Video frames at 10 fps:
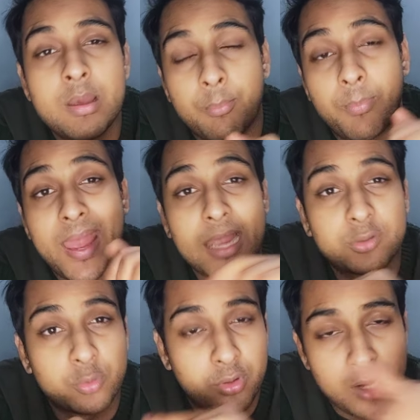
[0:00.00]
back to
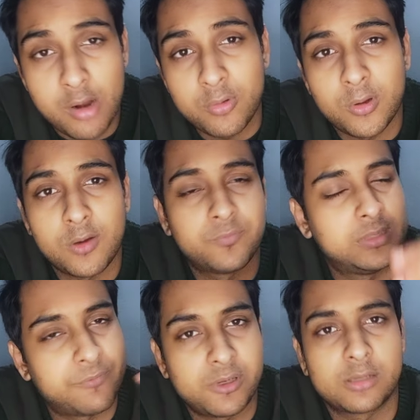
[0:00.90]
round off,
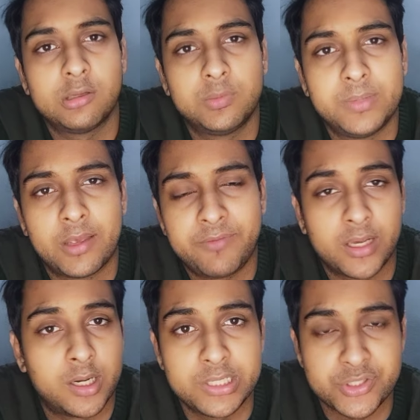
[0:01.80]
definitely you'll be having
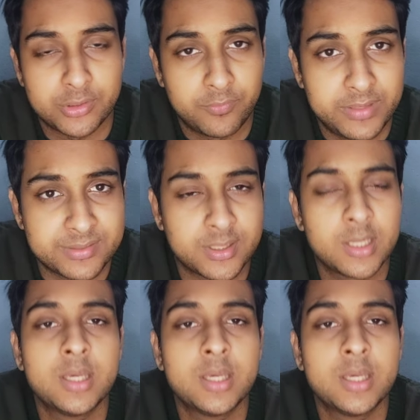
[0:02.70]
herniation of disc.